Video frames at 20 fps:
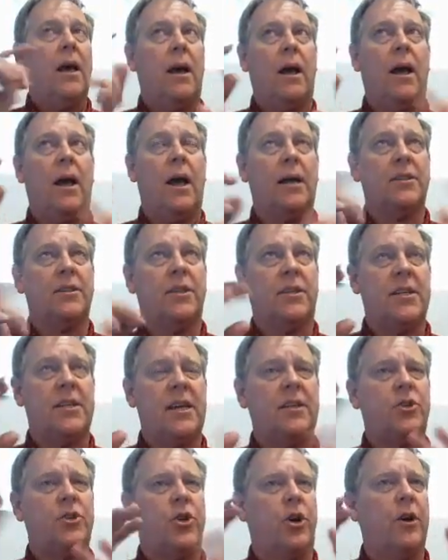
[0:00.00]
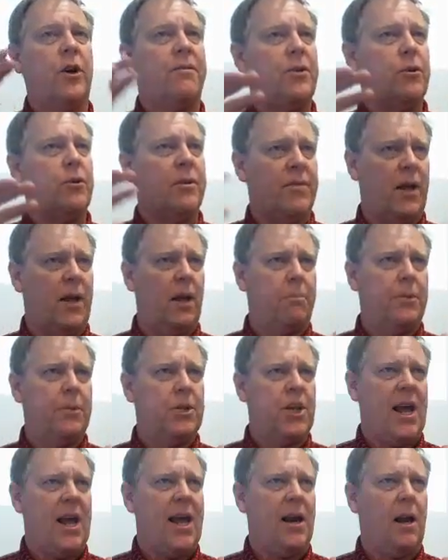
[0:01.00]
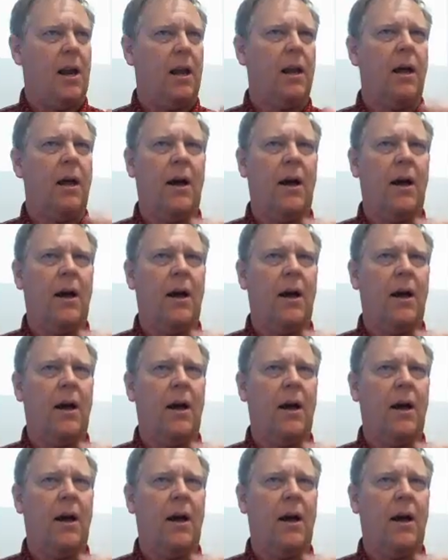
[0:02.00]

as a teacher, if you develop a channel